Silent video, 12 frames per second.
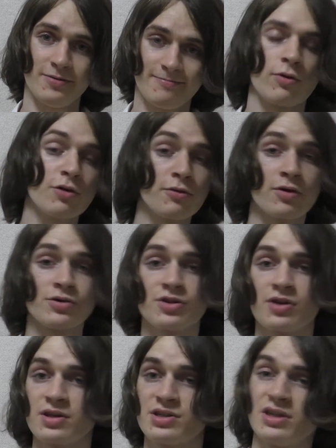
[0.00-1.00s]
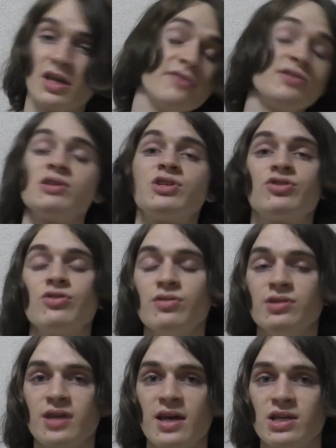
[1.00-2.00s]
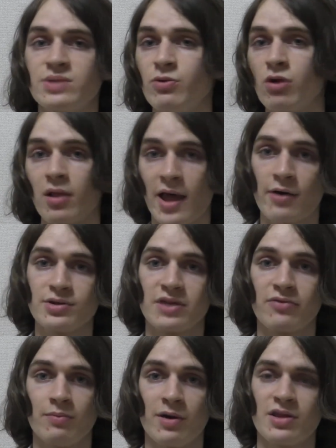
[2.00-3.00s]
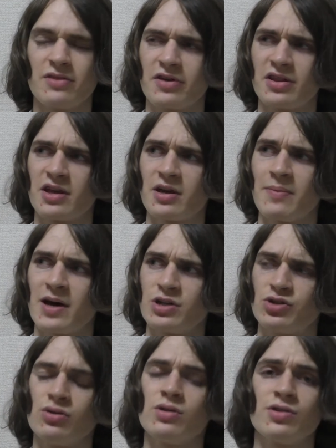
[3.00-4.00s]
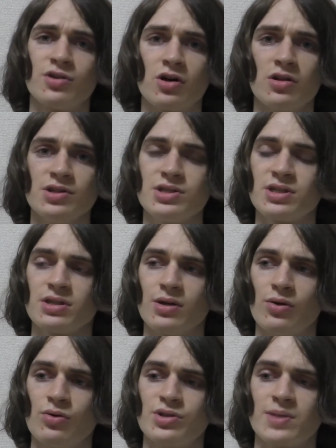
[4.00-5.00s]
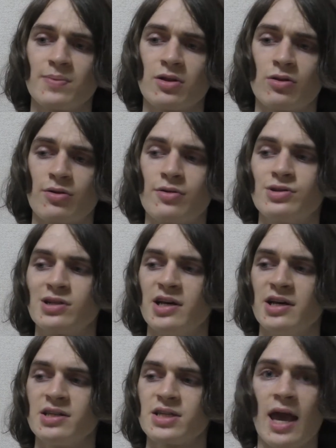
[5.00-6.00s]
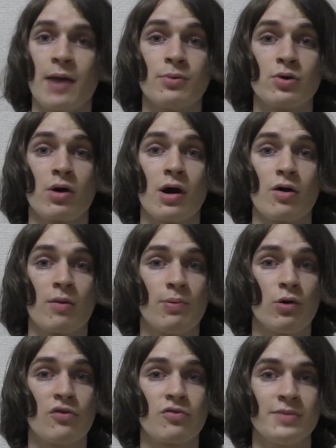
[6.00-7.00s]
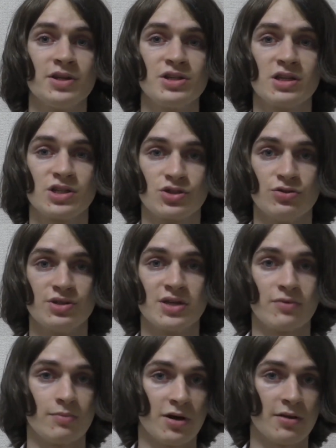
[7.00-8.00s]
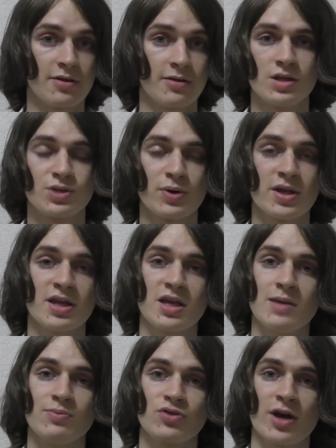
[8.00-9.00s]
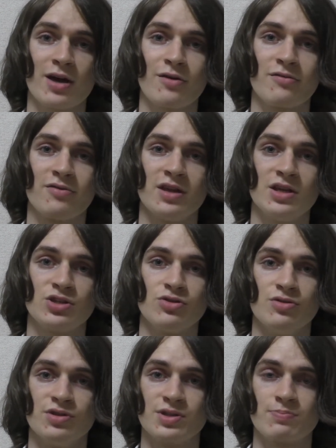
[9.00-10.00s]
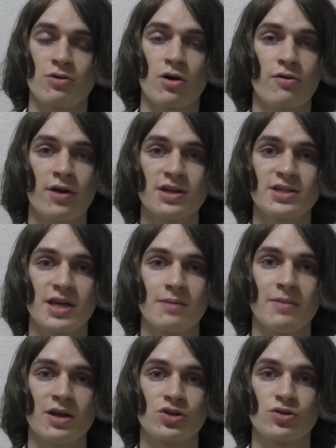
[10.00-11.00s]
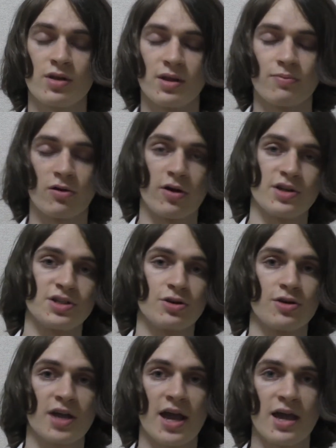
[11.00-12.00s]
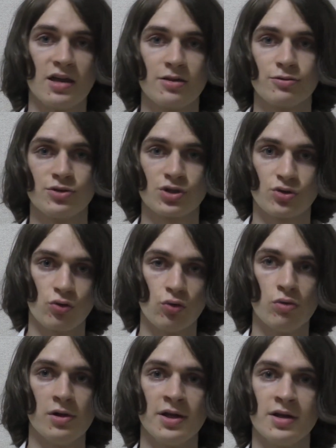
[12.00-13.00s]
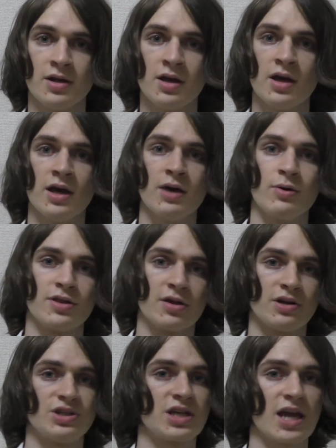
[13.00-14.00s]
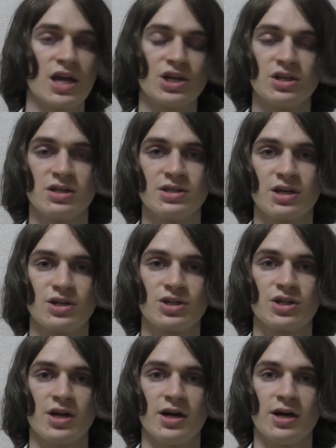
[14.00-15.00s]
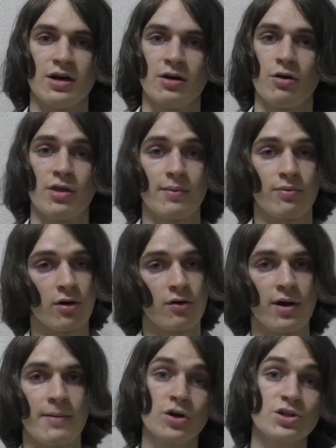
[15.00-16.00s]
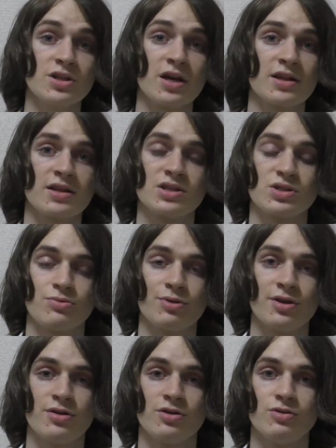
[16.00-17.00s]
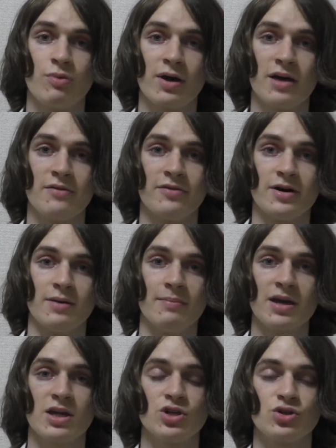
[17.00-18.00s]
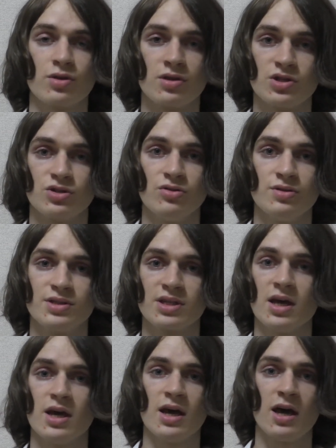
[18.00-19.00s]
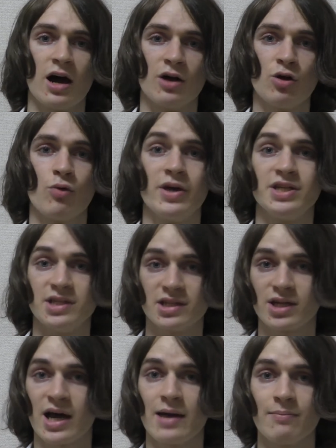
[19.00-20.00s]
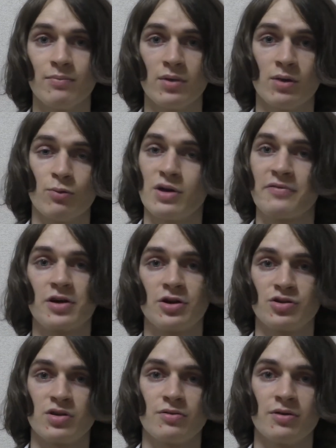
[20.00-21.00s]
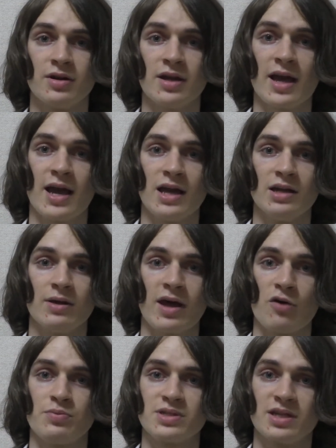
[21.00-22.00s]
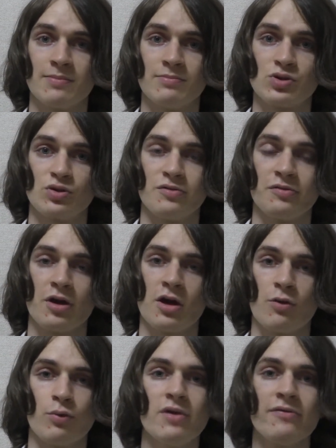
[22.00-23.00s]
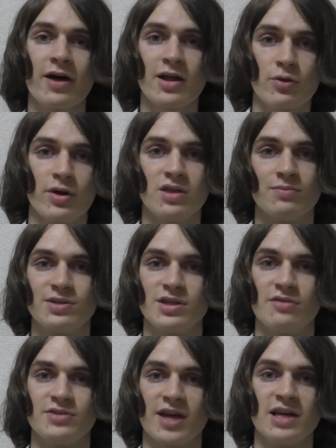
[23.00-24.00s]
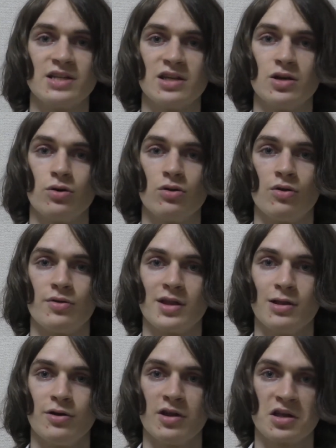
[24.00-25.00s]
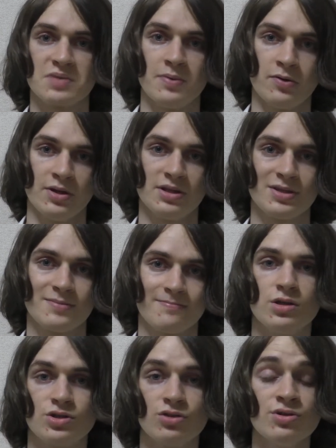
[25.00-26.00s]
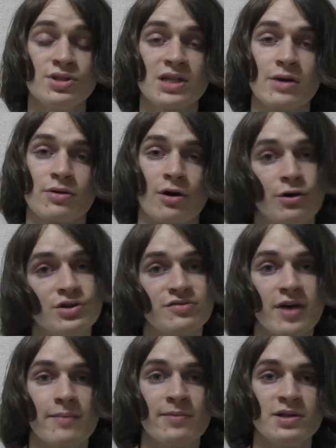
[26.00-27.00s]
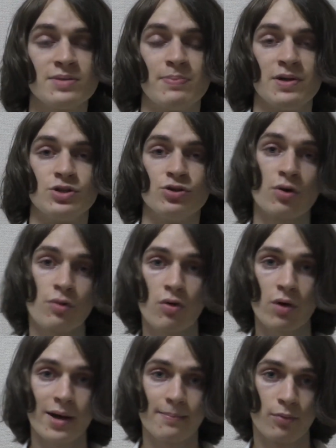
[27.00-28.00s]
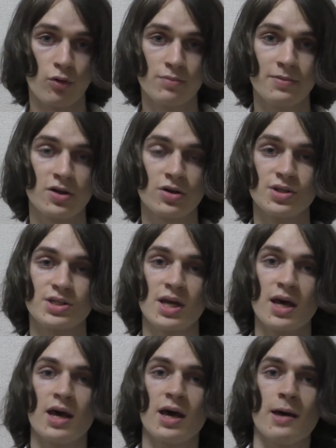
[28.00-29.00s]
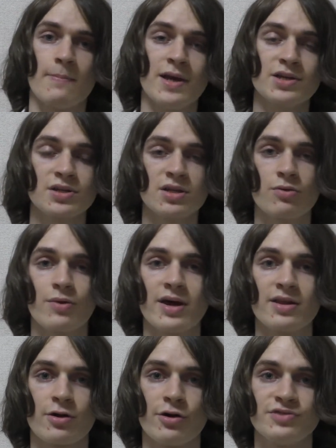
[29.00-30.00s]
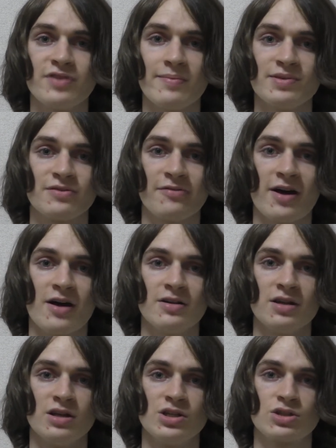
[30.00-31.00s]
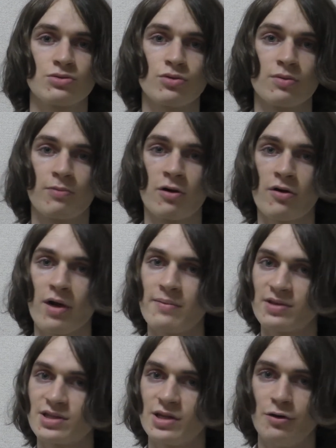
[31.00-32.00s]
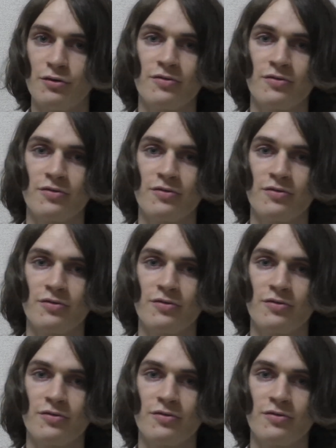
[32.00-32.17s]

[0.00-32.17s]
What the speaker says: What Rotary also does is it gives its students a small allowance every month of I think about $200 or something along those lines, and require a report from each of their students every month. This way they can keep track of the students' progress and make sure that they're progressing okay through school and with their education and such on their program. Personally, I think this is a really good way of making sure the students are not wasting their time in whatever country they're in, and it helps them sort of reevaluate themselves as they go along their learning experience. Students stay with host families but do not require board because basically the way that host families are found is through the program itself.